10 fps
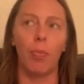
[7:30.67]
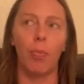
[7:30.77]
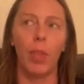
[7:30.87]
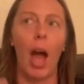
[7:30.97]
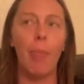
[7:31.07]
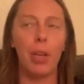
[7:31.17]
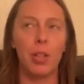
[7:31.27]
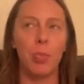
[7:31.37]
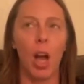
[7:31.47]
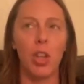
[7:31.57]
the
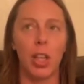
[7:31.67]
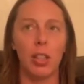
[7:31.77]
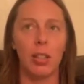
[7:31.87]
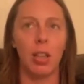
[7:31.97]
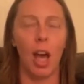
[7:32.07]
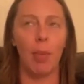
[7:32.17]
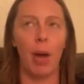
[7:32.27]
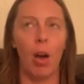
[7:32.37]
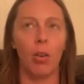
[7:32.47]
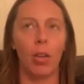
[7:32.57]
happiness project is not
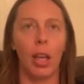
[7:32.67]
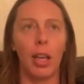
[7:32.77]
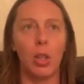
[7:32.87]
about getting